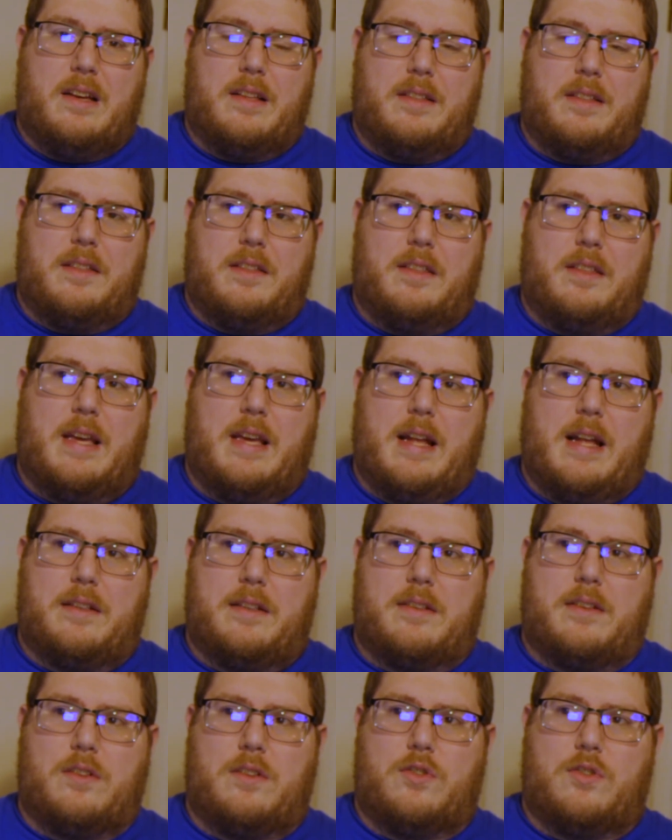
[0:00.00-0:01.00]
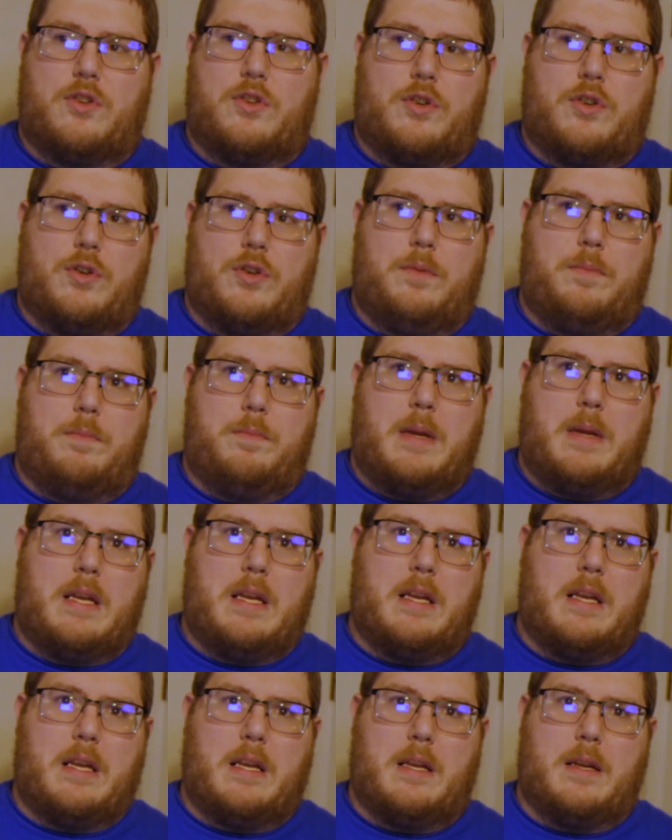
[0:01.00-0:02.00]
that should
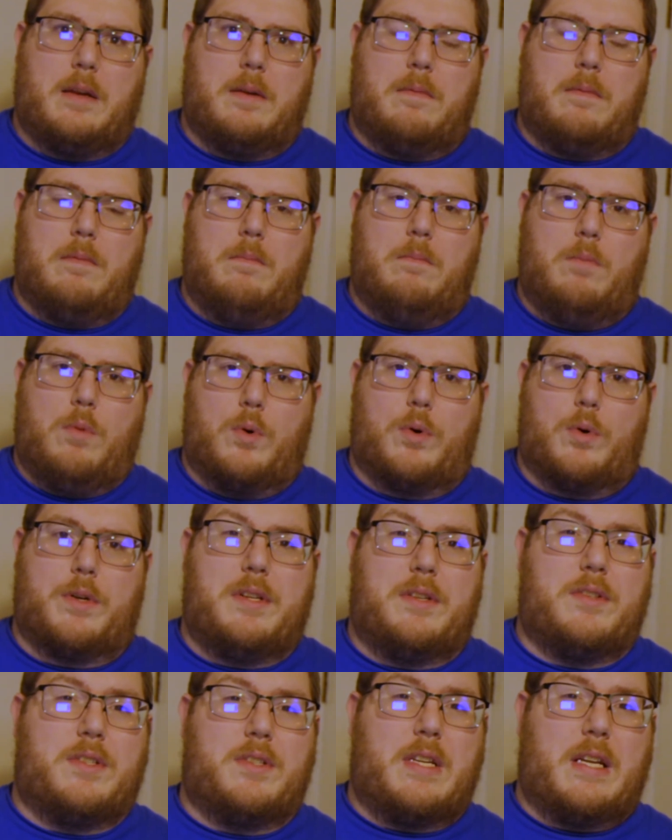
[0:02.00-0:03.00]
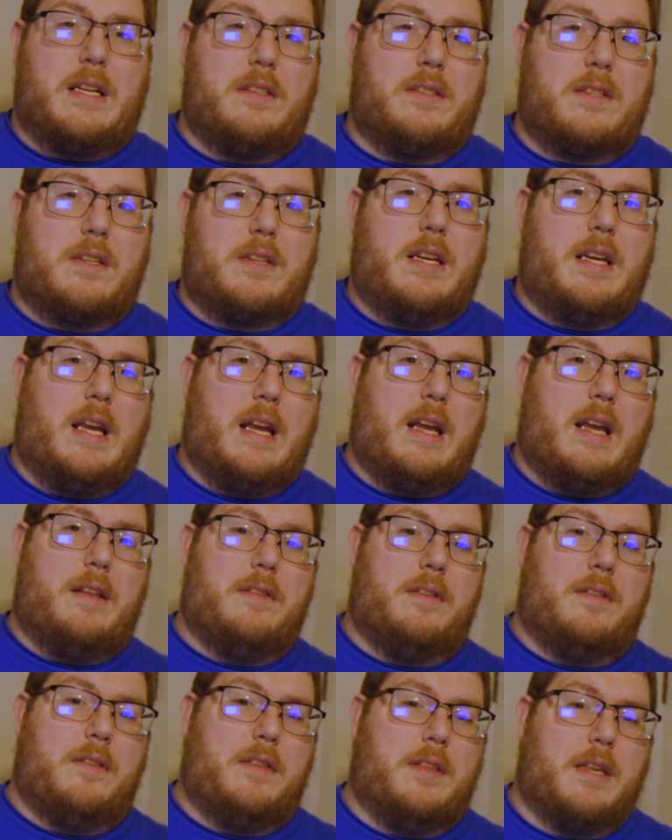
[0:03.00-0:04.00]
be more distinct
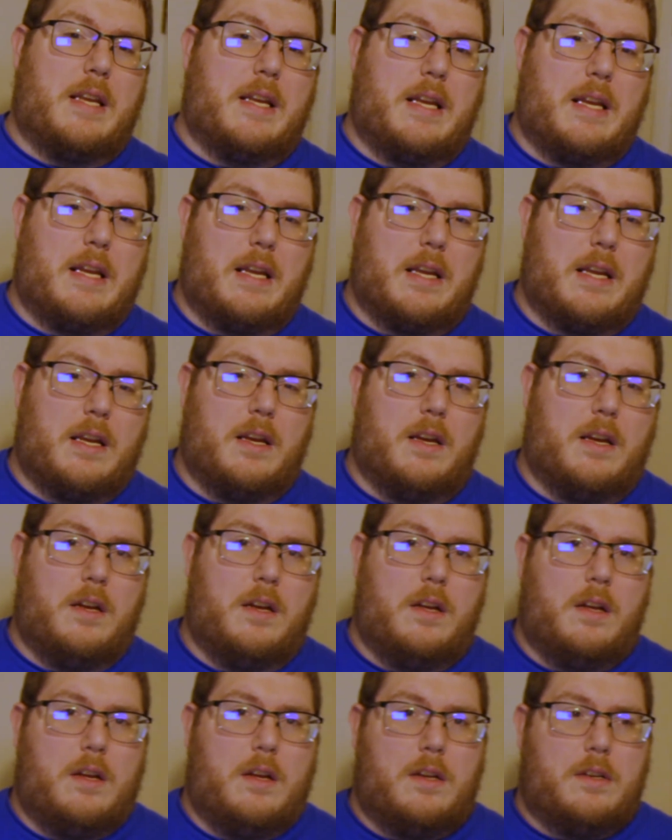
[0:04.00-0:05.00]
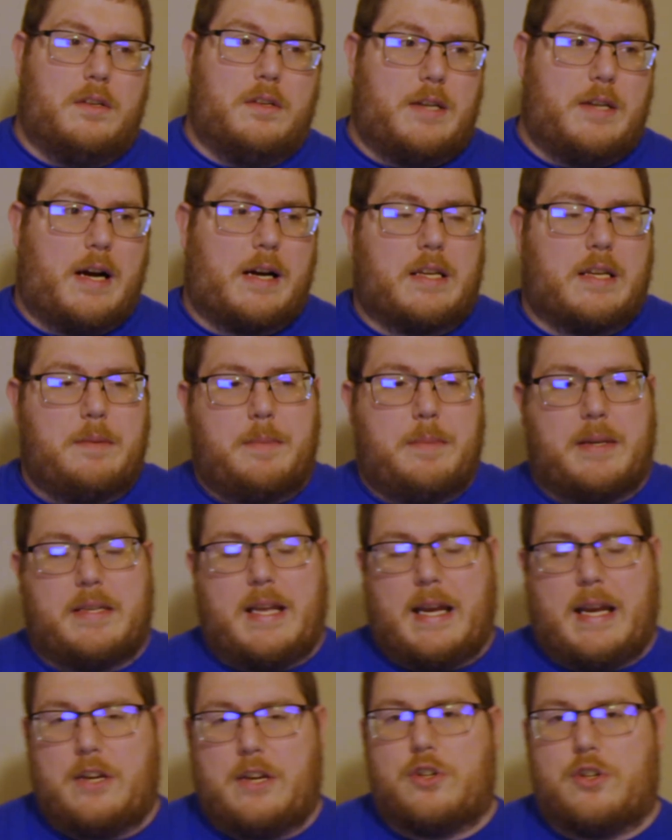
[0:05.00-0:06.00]
in the
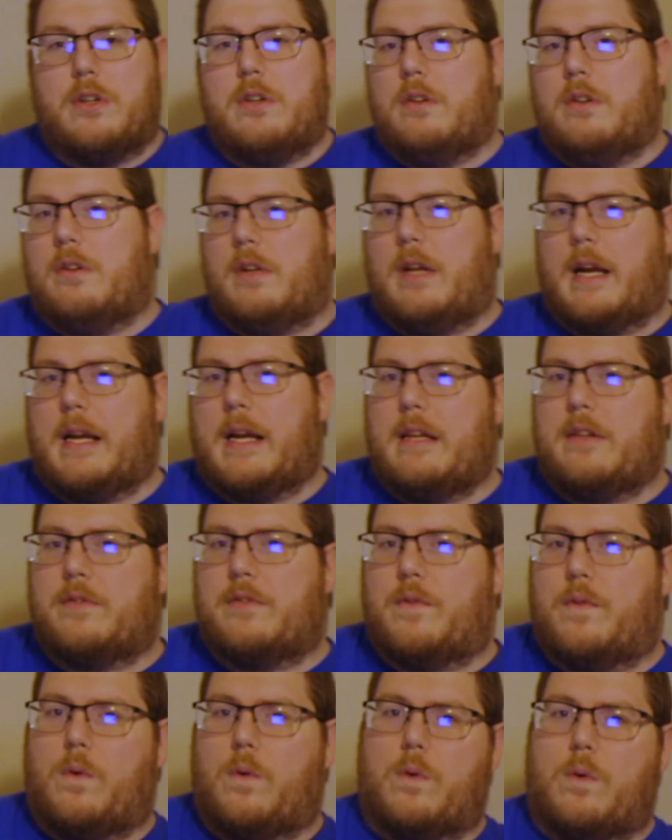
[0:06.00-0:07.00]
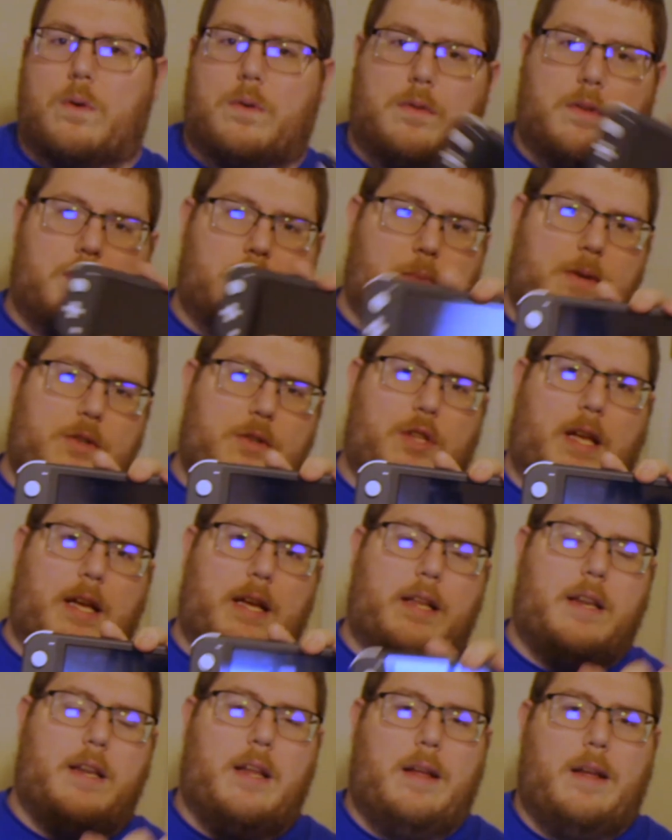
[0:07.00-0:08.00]
documentation, I guess, for the Switch Lite.
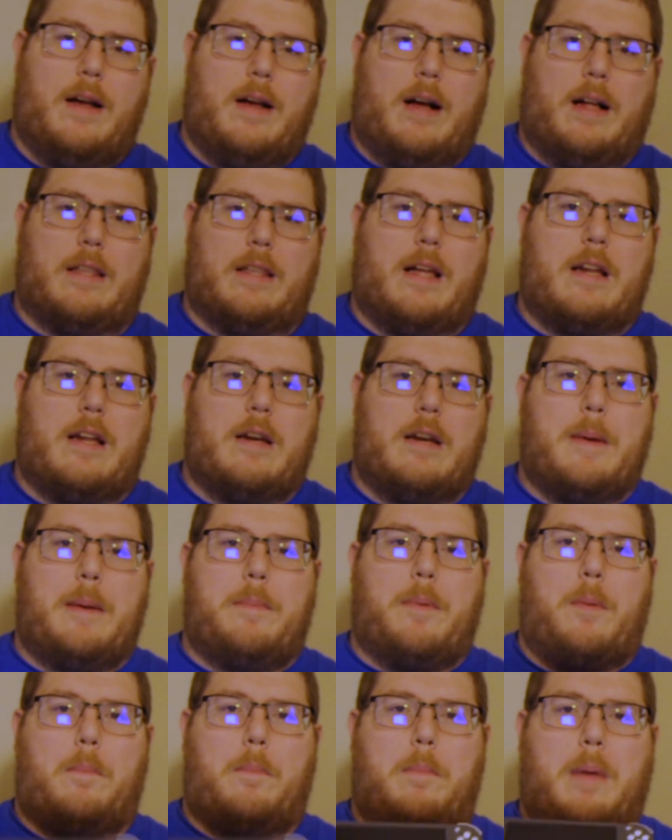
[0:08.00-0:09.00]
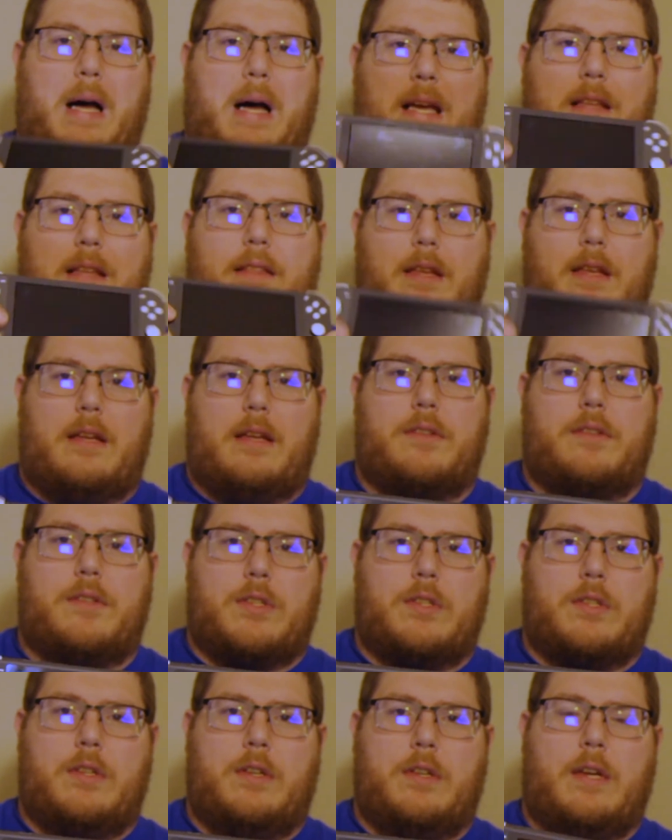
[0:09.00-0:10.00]
A lot of people buy
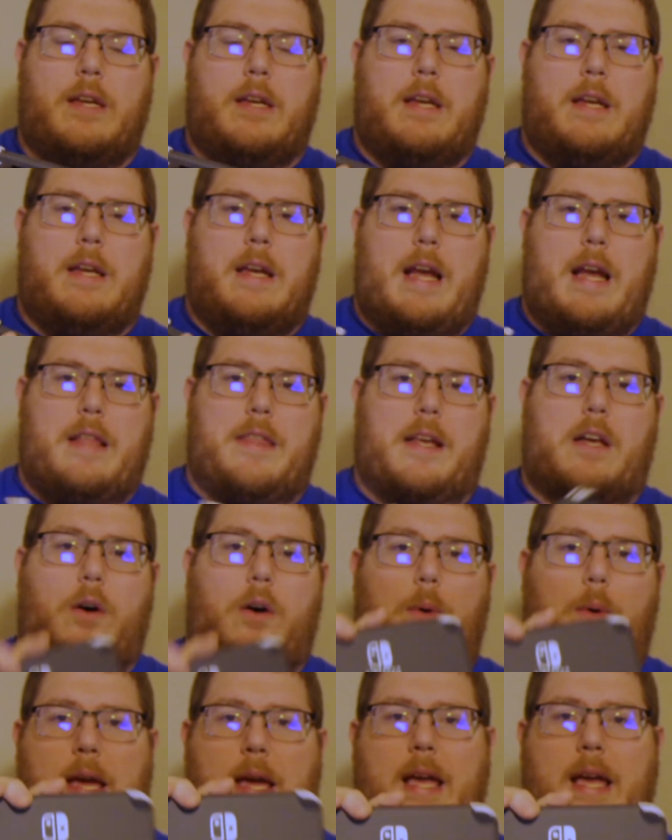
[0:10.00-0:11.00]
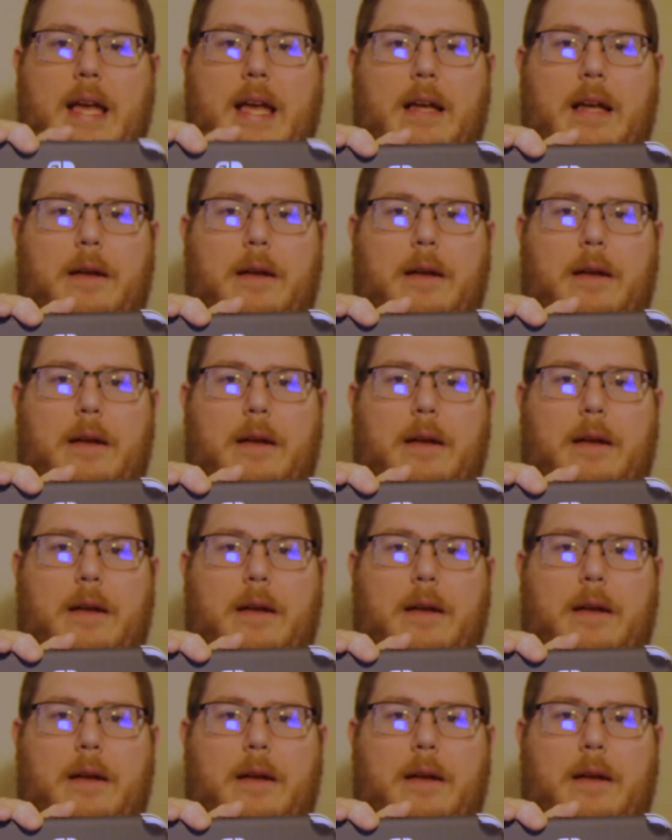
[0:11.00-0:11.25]
this and they go, hey,